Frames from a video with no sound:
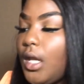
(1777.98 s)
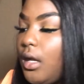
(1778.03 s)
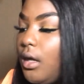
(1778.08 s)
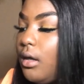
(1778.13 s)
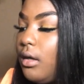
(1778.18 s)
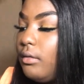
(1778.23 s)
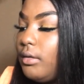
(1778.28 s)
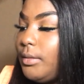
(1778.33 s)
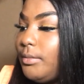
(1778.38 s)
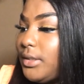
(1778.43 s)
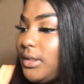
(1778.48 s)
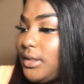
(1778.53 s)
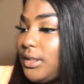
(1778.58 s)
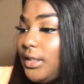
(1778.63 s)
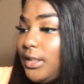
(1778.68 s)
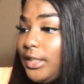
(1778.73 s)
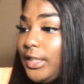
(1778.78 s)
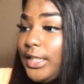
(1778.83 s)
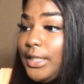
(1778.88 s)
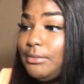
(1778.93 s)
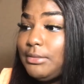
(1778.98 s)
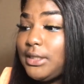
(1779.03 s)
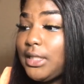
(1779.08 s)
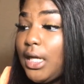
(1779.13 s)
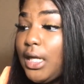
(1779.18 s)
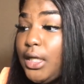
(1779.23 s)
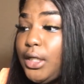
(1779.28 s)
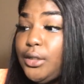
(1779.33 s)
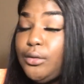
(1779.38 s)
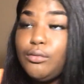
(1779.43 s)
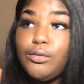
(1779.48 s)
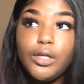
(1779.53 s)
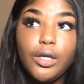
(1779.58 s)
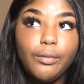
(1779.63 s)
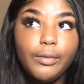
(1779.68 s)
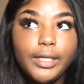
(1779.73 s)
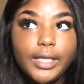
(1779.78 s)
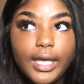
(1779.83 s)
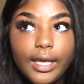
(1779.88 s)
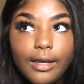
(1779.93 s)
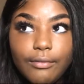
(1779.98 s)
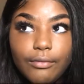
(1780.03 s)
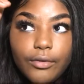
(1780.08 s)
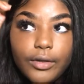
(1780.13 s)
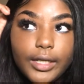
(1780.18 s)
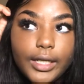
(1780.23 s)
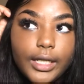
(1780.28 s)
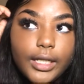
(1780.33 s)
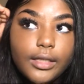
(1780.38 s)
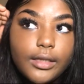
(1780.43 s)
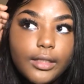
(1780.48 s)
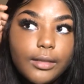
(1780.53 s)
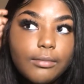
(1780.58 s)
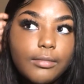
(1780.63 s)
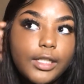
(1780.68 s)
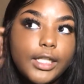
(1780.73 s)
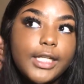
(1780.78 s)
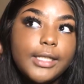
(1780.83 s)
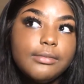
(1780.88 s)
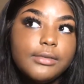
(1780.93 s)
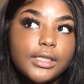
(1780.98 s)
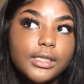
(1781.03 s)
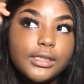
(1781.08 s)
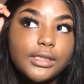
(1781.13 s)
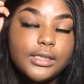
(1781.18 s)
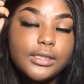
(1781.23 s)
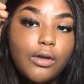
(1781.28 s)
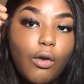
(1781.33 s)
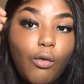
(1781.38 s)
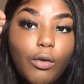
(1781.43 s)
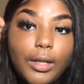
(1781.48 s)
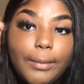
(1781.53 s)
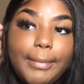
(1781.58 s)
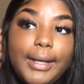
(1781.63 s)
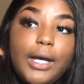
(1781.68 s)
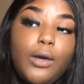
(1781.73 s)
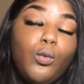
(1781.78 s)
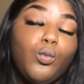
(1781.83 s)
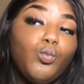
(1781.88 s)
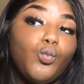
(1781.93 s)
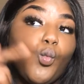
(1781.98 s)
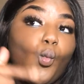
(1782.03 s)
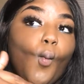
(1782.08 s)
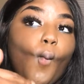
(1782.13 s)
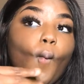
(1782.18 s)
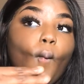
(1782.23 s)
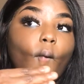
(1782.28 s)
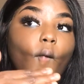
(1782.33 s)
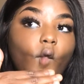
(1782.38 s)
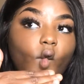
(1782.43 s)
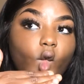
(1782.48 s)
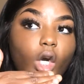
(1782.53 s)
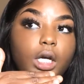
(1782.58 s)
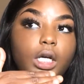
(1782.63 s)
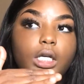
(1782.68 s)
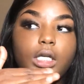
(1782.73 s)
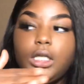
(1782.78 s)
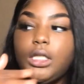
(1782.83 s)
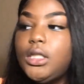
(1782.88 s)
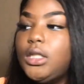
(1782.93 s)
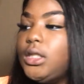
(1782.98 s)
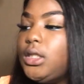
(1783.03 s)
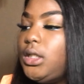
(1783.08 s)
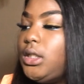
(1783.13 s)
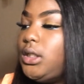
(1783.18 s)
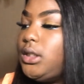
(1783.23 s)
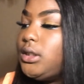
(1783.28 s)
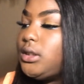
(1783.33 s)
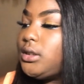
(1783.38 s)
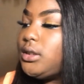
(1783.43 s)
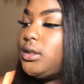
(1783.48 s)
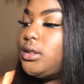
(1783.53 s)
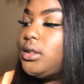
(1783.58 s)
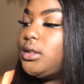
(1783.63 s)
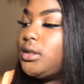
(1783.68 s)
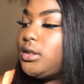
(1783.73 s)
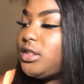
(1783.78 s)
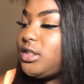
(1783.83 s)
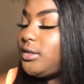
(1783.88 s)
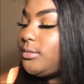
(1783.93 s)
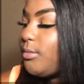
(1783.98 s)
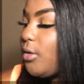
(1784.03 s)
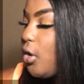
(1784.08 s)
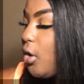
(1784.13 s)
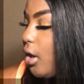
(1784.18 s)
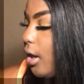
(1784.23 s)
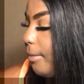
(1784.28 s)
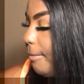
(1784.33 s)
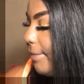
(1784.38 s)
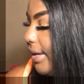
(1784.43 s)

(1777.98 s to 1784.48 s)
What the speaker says: Oh, we miss some lips, honey. You know we can't forget them lips because it's all about these small